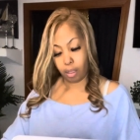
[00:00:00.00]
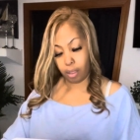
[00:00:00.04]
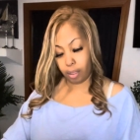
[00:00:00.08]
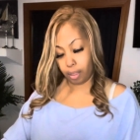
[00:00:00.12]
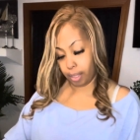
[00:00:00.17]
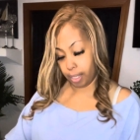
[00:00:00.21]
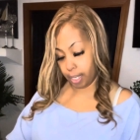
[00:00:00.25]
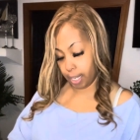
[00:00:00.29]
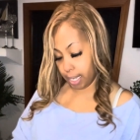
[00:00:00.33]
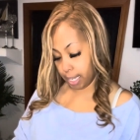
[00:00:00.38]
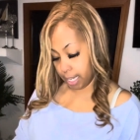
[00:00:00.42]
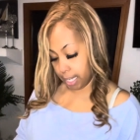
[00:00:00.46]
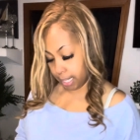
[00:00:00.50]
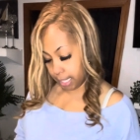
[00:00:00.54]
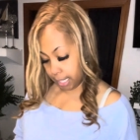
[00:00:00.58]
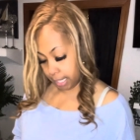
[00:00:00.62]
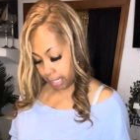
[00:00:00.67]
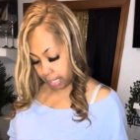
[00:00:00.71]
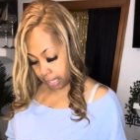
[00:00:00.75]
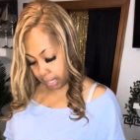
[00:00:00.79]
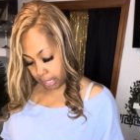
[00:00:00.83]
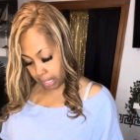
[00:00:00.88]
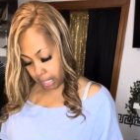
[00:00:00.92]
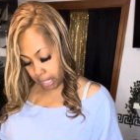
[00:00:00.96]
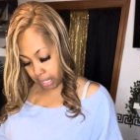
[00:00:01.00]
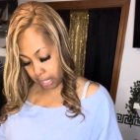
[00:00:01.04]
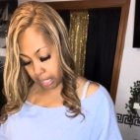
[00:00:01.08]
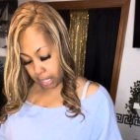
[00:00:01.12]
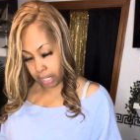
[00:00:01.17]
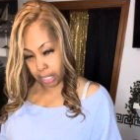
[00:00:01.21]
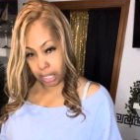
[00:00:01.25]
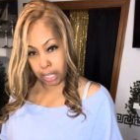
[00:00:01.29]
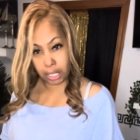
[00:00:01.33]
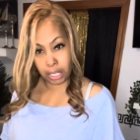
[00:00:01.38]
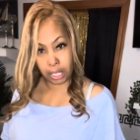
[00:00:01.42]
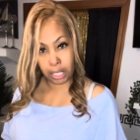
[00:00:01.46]
these
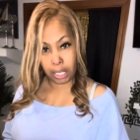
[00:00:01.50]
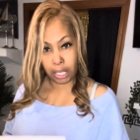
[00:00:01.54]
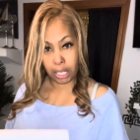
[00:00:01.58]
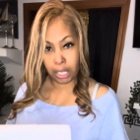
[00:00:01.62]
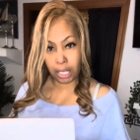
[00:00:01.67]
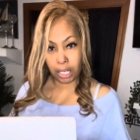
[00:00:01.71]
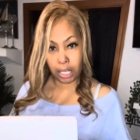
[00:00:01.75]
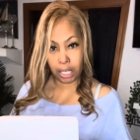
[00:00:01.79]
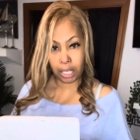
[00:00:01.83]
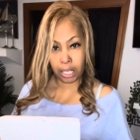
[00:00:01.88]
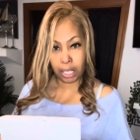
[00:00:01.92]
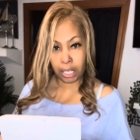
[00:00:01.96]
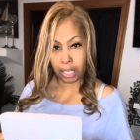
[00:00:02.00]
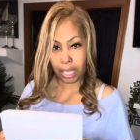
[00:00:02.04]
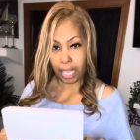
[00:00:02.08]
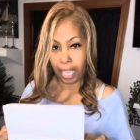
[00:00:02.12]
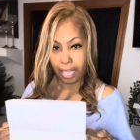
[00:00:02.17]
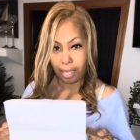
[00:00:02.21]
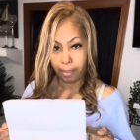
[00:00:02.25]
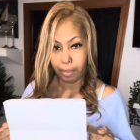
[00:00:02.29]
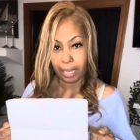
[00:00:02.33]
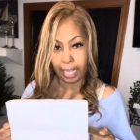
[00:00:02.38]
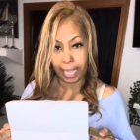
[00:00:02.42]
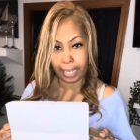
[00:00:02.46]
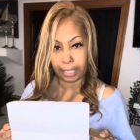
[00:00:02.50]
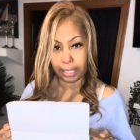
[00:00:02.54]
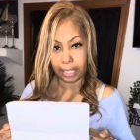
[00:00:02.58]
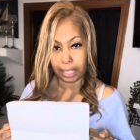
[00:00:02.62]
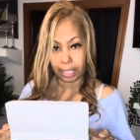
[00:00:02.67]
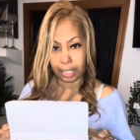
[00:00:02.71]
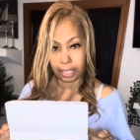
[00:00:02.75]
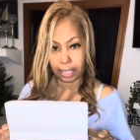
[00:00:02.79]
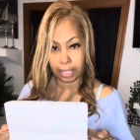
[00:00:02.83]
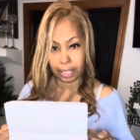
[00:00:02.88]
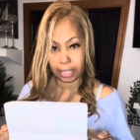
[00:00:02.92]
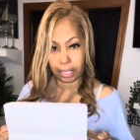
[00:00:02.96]
came like
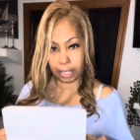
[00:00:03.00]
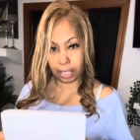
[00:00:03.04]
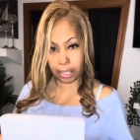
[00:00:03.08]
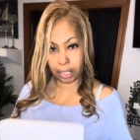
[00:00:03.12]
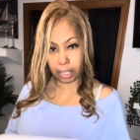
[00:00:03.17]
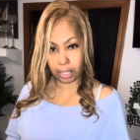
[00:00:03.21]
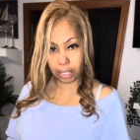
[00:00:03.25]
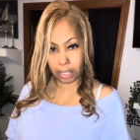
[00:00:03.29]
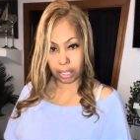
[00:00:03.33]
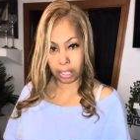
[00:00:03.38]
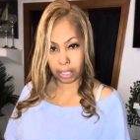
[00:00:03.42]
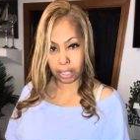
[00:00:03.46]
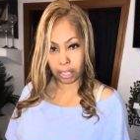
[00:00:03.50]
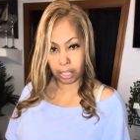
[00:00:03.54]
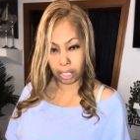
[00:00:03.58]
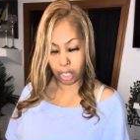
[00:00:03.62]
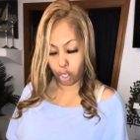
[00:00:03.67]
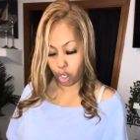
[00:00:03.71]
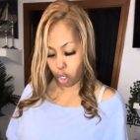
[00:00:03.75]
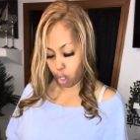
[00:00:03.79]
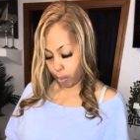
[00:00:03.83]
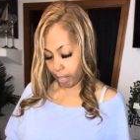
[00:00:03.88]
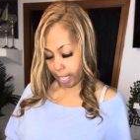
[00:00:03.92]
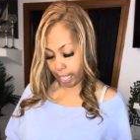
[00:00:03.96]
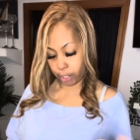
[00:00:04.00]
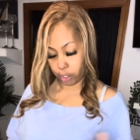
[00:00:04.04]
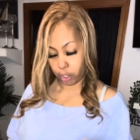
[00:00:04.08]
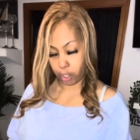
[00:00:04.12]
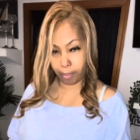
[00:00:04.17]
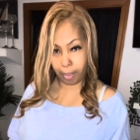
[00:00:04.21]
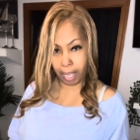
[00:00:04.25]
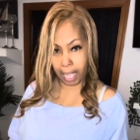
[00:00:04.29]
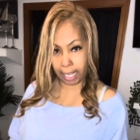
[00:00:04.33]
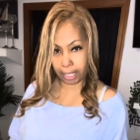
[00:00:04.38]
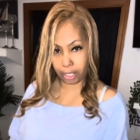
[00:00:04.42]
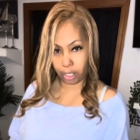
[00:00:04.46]
this. No extra
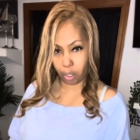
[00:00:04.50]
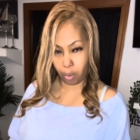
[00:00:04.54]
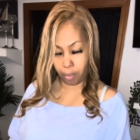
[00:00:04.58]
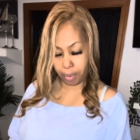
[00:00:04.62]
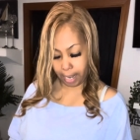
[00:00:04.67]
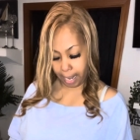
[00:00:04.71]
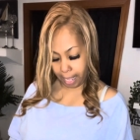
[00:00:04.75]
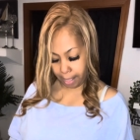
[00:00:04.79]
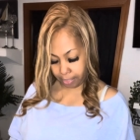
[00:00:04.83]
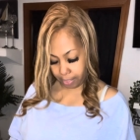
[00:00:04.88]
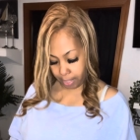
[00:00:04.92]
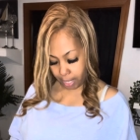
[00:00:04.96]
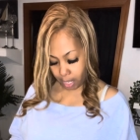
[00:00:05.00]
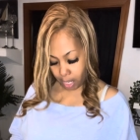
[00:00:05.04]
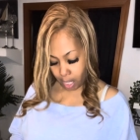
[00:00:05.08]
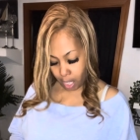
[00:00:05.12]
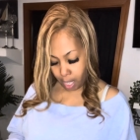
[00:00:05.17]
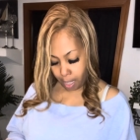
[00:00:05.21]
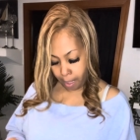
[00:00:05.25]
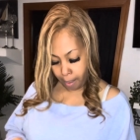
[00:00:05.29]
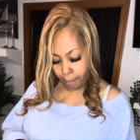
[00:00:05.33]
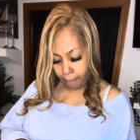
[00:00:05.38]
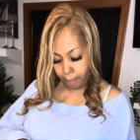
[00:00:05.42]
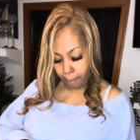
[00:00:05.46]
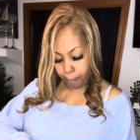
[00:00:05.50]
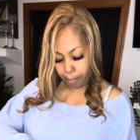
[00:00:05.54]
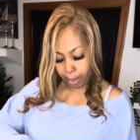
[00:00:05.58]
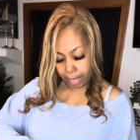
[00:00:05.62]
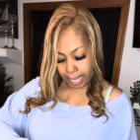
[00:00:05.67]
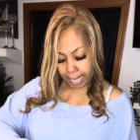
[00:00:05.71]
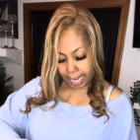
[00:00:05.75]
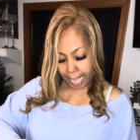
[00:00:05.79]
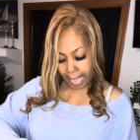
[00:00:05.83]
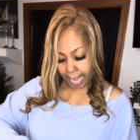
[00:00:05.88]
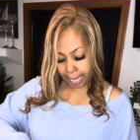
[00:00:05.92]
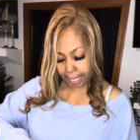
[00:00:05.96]
box, no nothing.
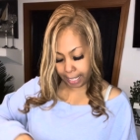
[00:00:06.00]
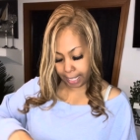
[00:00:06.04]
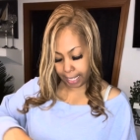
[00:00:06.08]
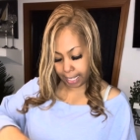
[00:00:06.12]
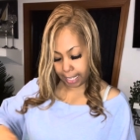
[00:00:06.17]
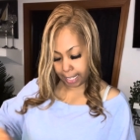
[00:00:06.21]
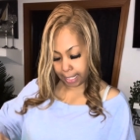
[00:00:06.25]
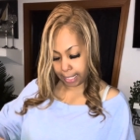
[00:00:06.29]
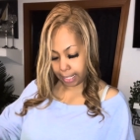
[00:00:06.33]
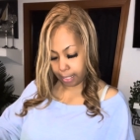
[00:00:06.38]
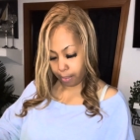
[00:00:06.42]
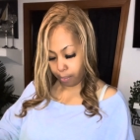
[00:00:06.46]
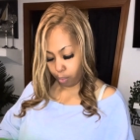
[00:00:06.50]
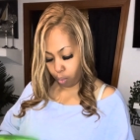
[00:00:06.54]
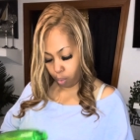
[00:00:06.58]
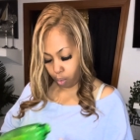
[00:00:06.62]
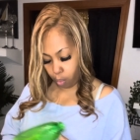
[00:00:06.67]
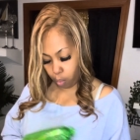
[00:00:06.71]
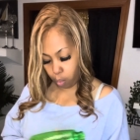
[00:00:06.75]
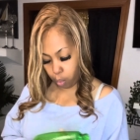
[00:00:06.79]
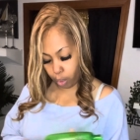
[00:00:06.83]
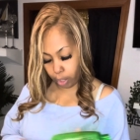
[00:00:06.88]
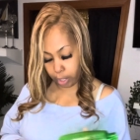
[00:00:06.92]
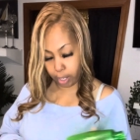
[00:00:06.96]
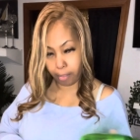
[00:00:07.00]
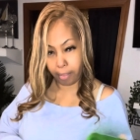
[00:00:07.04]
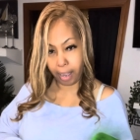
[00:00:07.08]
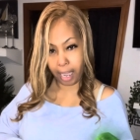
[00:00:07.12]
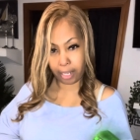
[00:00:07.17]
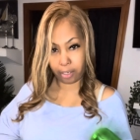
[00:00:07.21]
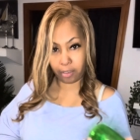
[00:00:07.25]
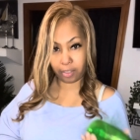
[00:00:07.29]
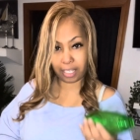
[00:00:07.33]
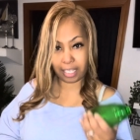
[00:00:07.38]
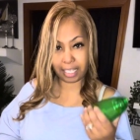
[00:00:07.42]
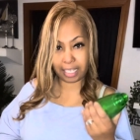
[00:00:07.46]
But I needed some more water
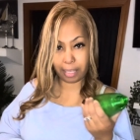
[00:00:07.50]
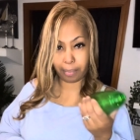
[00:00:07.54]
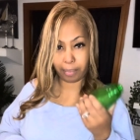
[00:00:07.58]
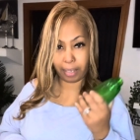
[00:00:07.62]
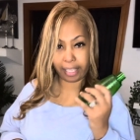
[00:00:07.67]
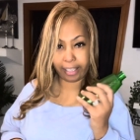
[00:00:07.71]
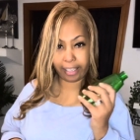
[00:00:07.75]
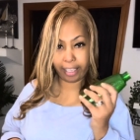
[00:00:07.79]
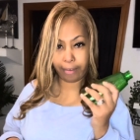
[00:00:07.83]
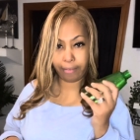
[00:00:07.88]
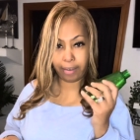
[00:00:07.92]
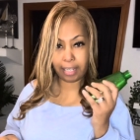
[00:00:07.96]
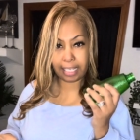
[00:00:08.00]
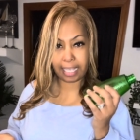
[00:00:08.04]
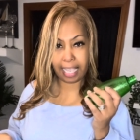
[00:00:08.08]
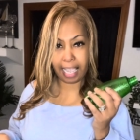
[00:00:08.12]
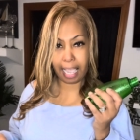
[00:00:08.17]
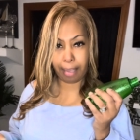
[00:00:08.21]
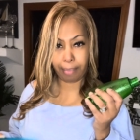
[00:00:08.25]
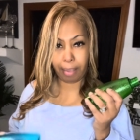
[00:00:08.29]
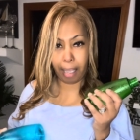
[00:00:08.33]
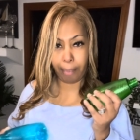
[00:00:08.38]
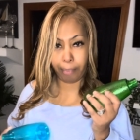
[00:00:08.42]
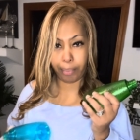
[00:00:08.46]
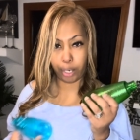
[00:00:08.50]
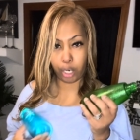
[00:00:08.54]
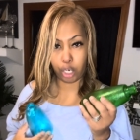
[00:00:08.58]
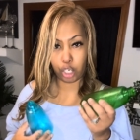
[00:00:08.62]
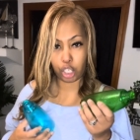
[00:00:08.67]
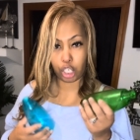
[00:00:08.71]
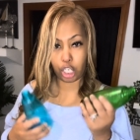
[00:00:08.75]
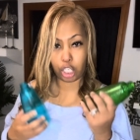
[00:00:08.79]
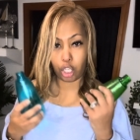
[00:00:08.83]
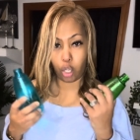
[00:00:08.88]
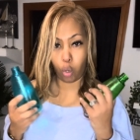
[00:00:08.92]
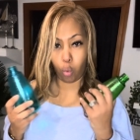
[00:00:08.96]
bottles. It seemed like every time I
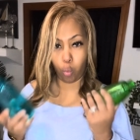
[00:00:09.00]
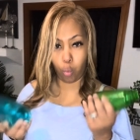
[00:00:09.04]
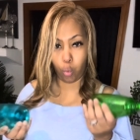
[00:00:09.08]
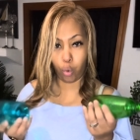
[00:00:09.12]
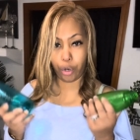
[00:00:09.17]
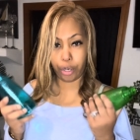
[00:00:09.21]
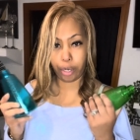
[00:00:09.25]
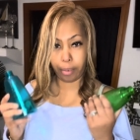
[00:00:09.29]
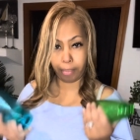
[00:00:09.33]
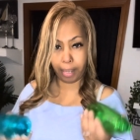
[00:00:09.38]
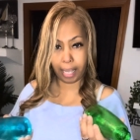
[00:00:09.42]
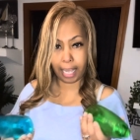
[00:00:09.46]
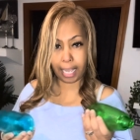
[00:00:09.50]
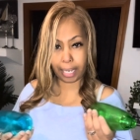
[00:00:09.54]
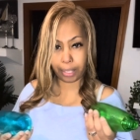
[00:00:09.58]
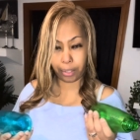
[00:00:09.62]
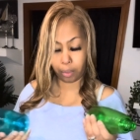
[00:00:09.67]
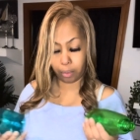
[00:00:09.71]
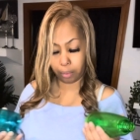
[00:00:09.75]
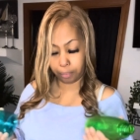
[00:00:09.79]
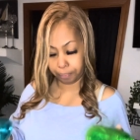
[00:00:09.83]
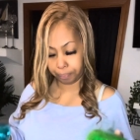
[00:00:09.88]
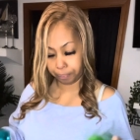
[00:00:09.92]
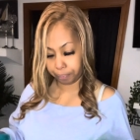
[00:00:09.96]
purchase a water bottle,